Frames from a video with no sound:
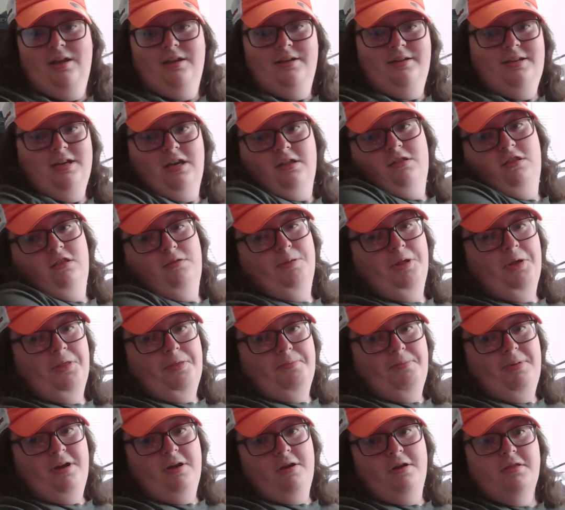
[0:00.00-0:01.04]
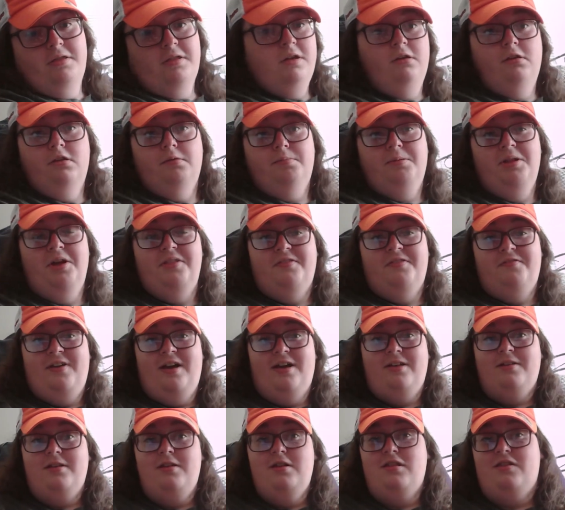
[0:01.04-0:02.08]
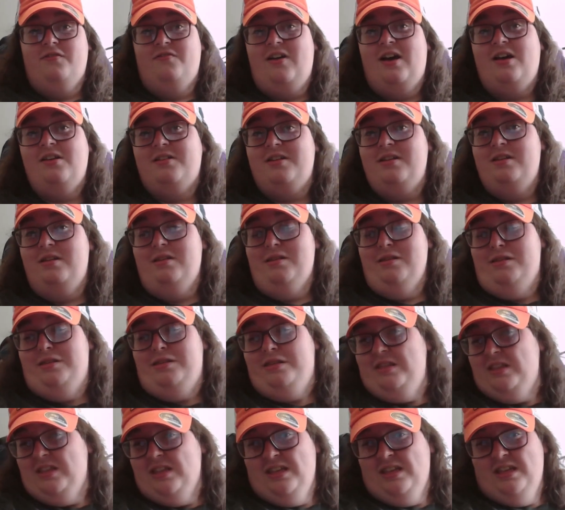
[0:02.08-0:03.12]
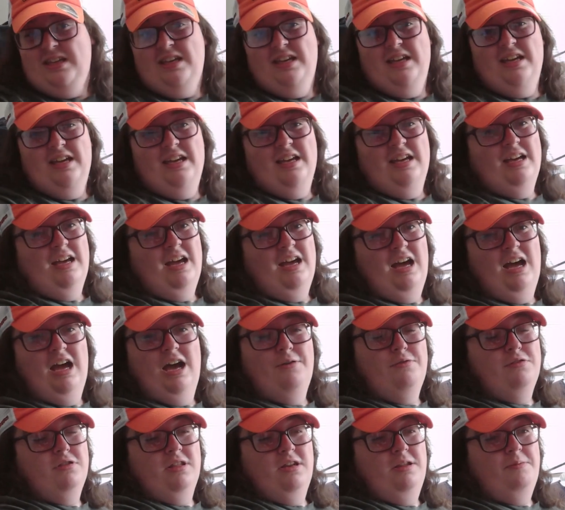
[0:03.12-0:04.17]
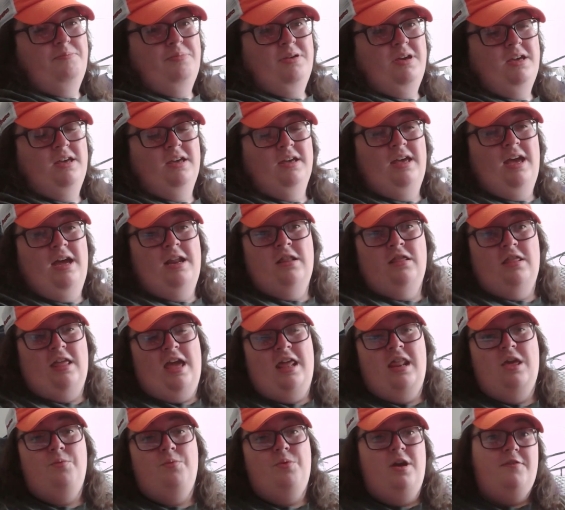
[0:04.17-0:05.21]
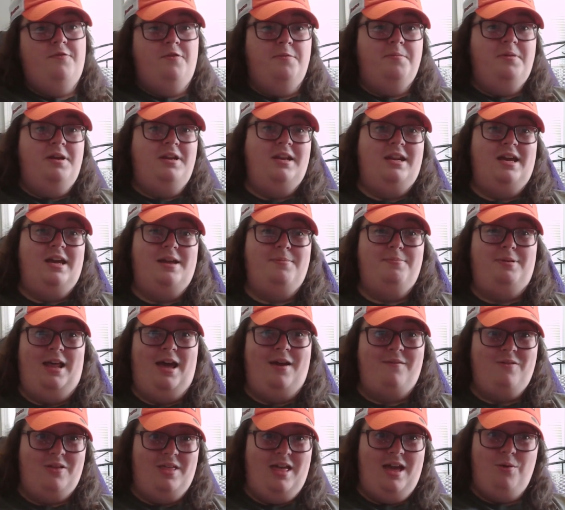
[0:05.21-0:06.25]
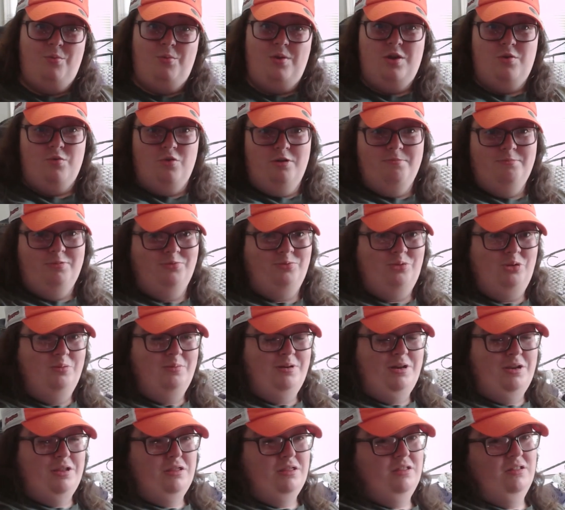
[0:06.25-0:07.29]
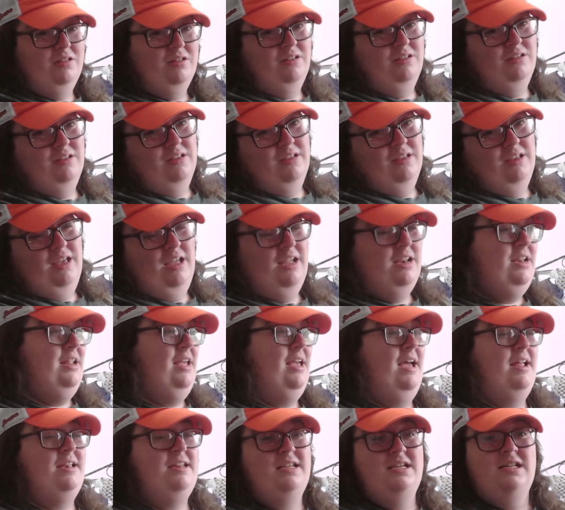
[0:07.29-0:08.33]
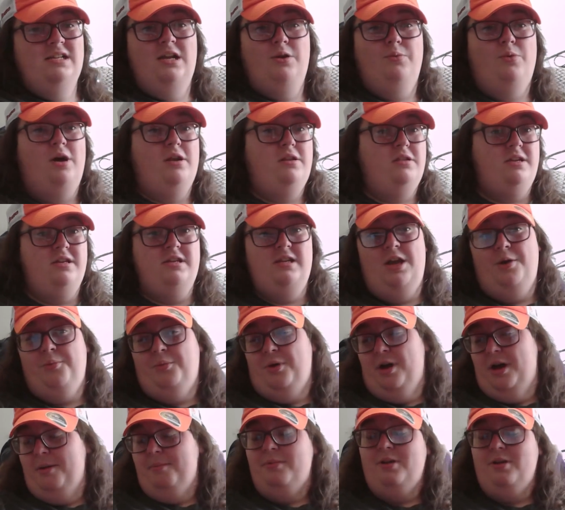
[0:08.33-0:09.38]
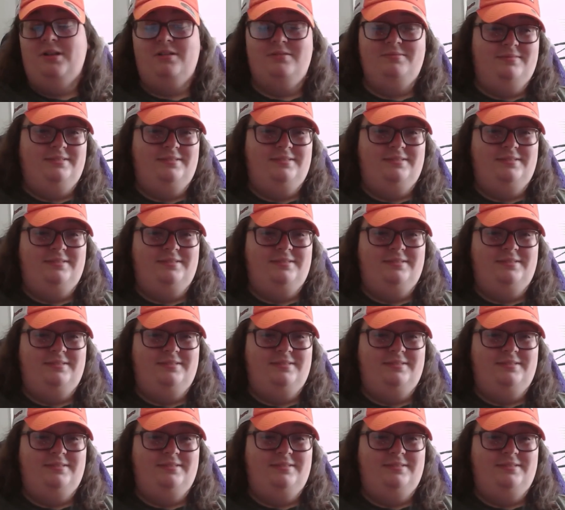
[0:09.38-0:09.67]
Texans blow out the Bears. Eagles blow out the Falcons. Falcons, I was going to pick against anyway for Monday night, but after that Week 1 performance, and yeah, TJ Watt, but